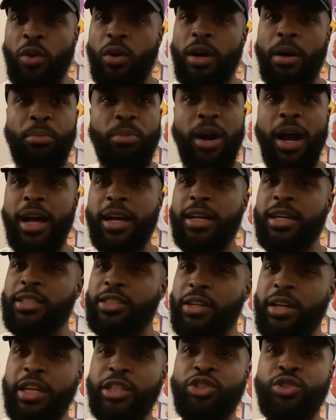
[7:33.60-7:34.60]
Brian Custer
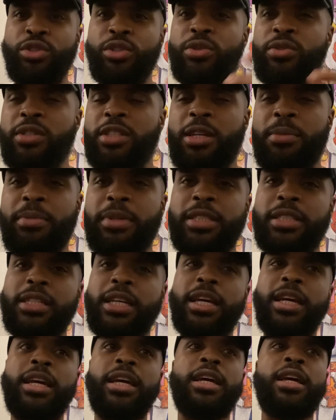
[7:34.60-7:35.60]
introduced him and
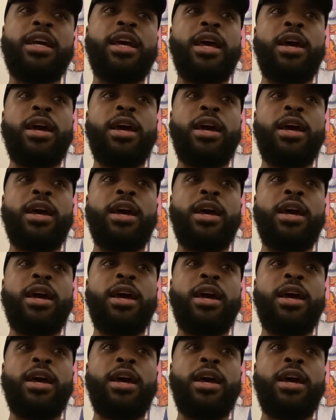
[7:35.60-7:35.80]
said,